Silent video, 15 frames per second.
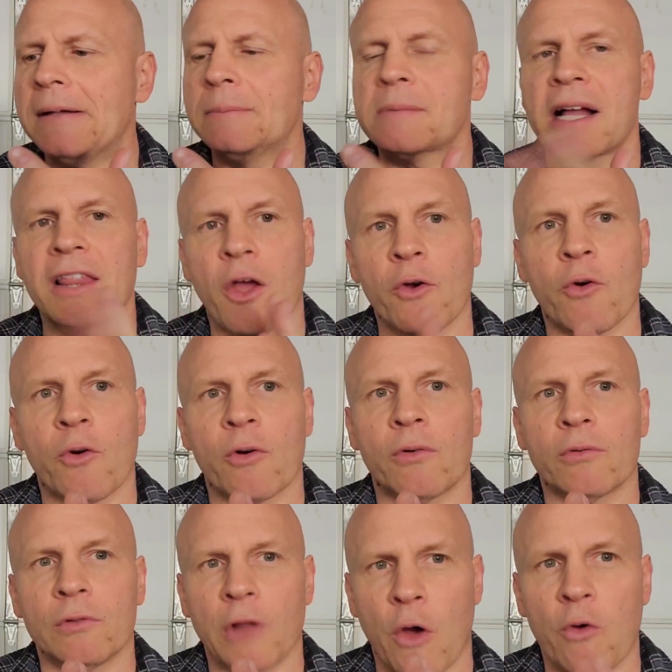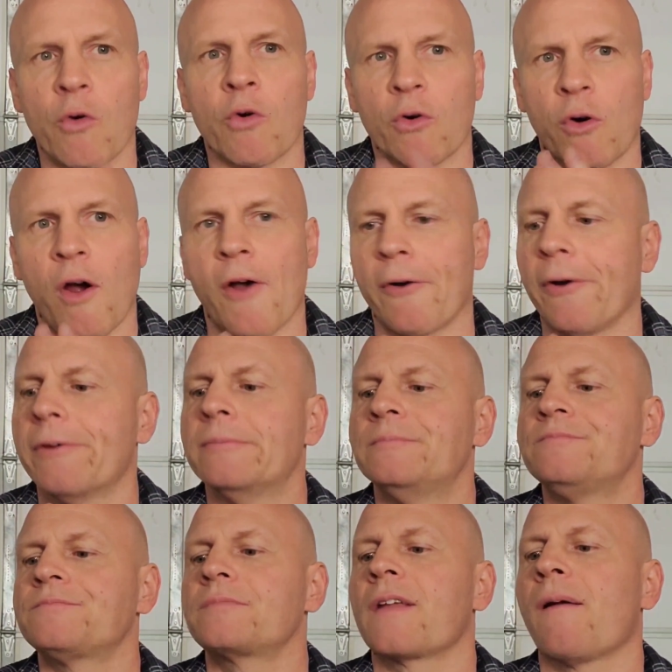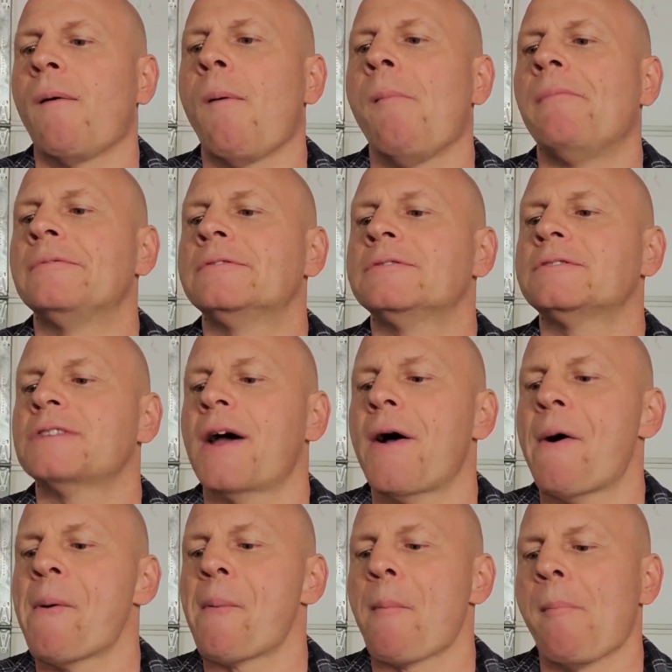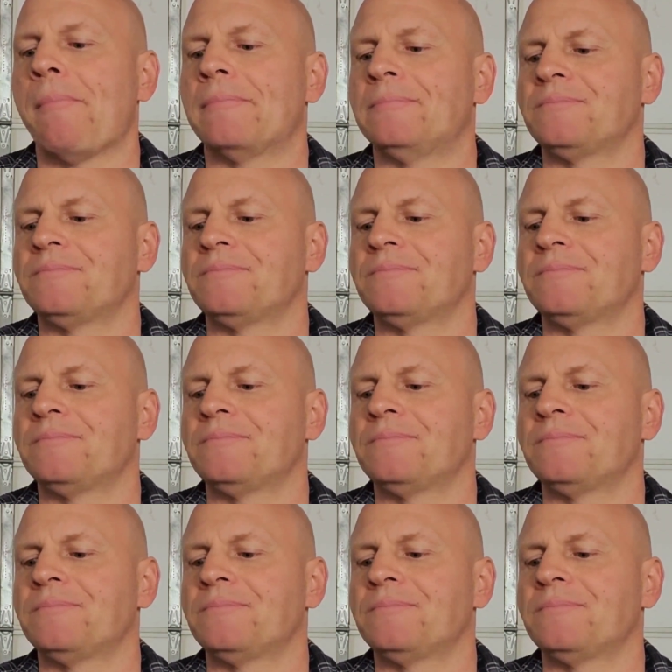at my local local Kroger. So